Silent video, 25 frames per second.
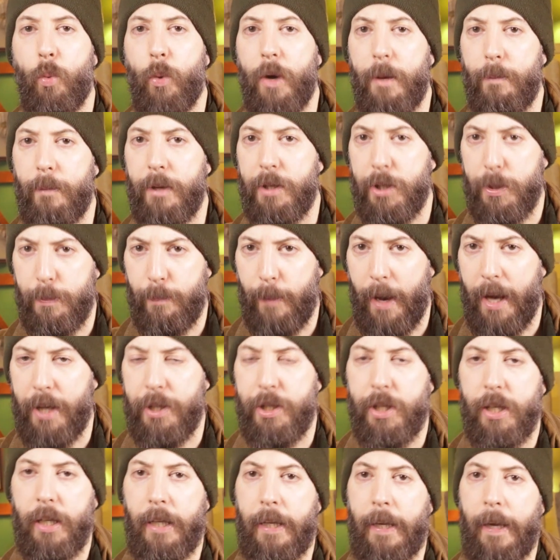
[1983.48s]
women's
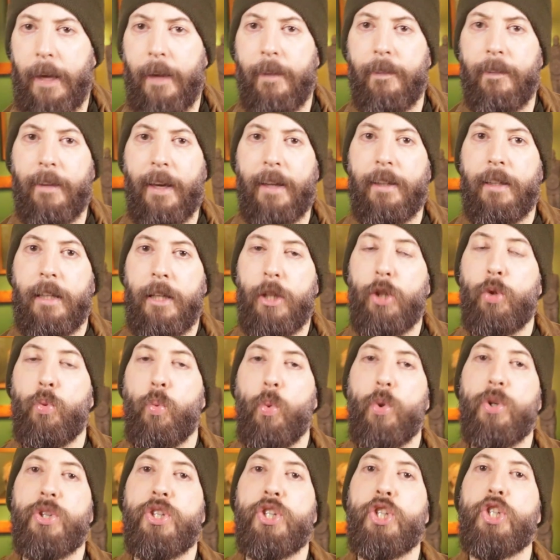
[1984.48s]
magic and that it
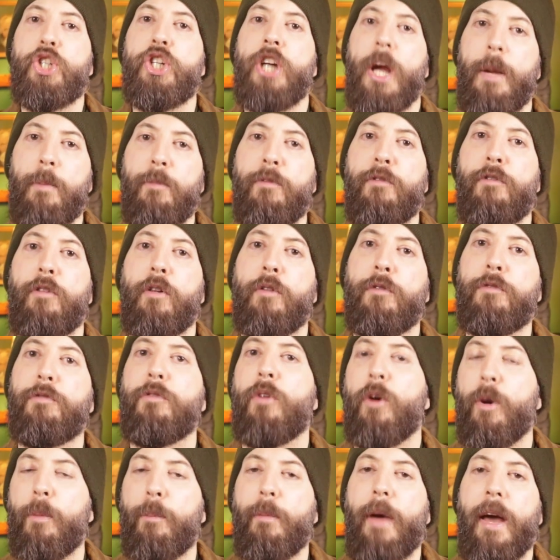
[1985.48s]
was shameful
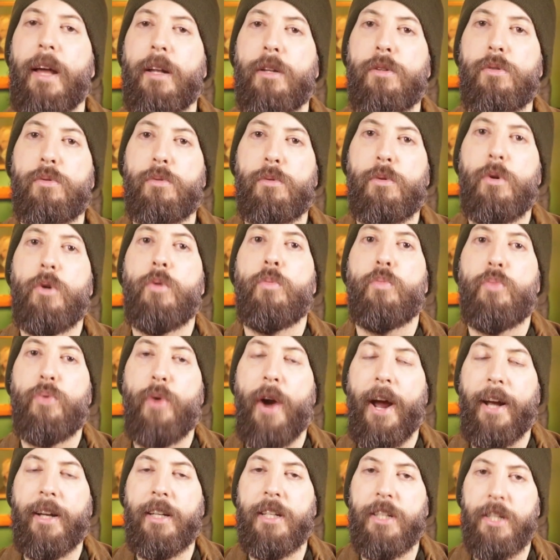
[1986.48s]
for a man to
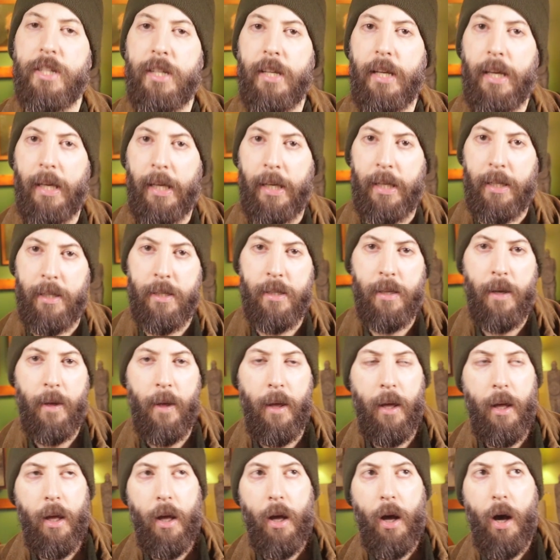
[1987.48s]
practice it.
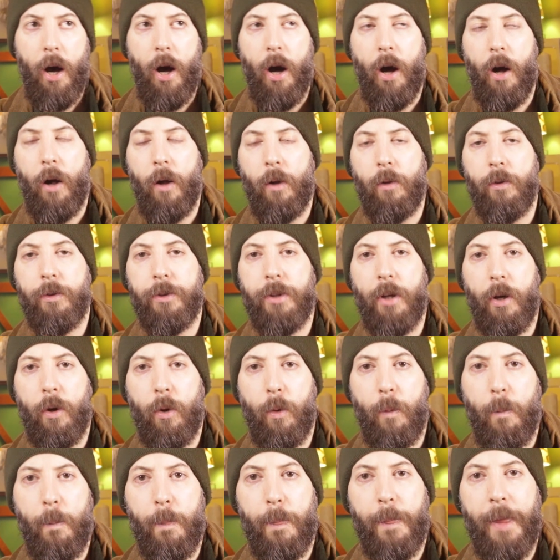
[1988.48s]

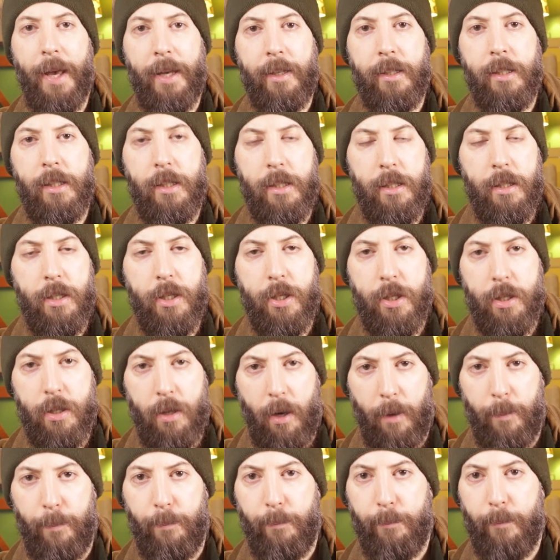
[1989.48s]
Although that didn't
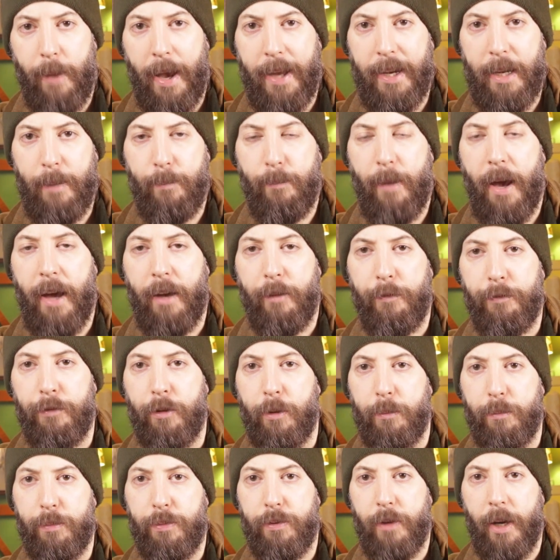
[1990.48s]
stop many men
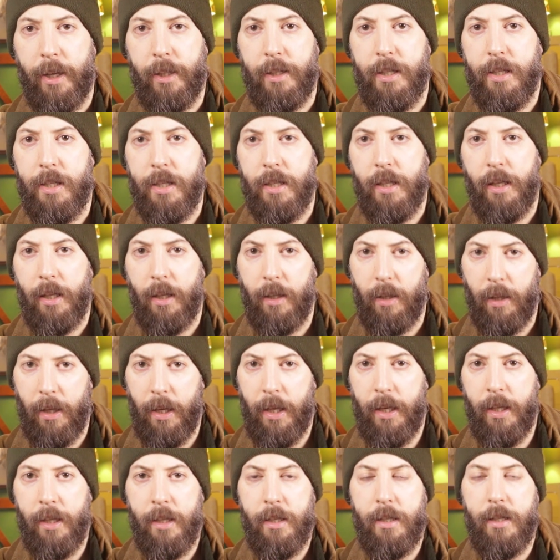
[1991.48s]
from practicing
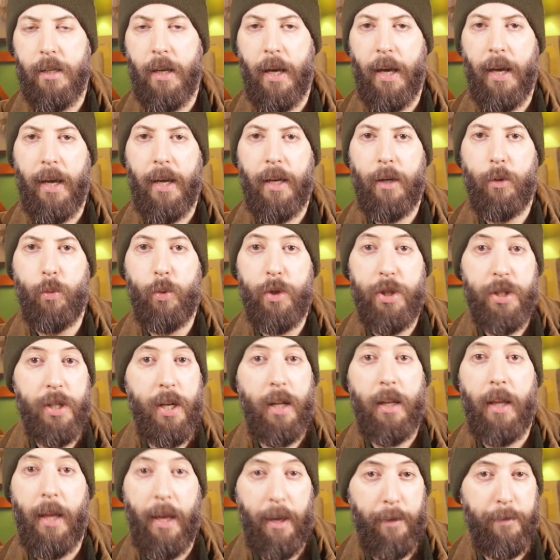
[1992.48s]
it, and we
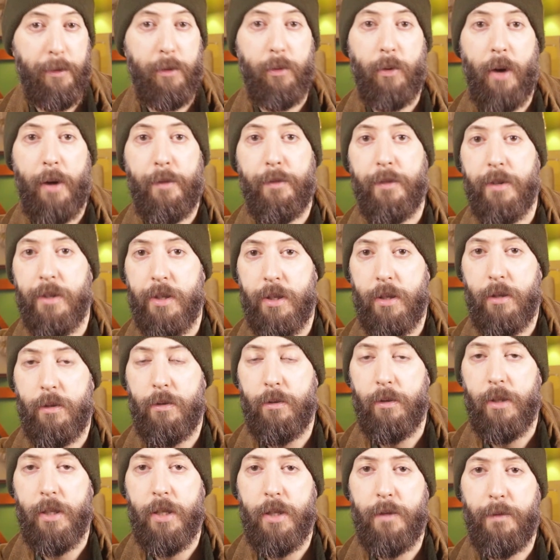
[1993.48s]
shall have a reference
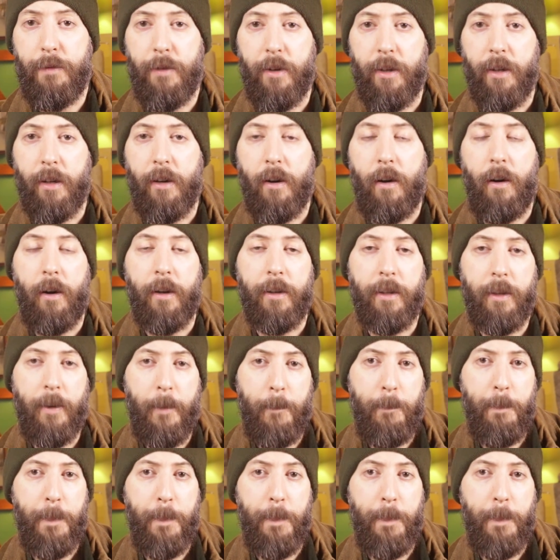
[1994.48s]
to this further on